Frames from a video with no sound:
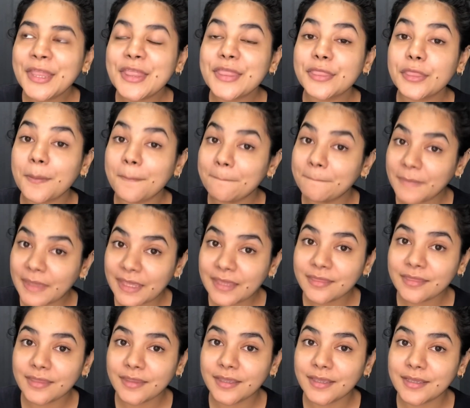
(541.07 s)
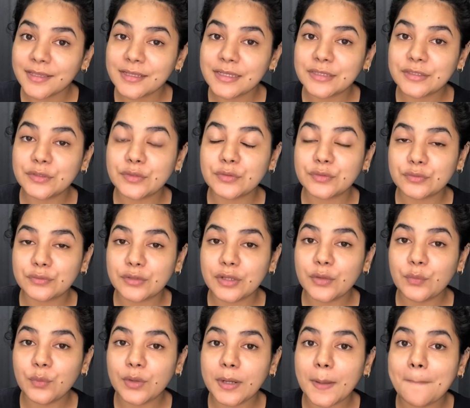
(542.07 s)
The main thing is you do
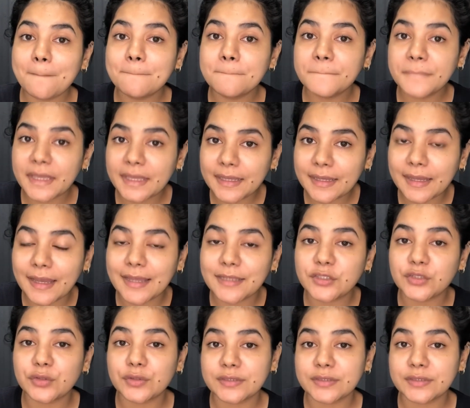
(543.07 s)
not want to pick at your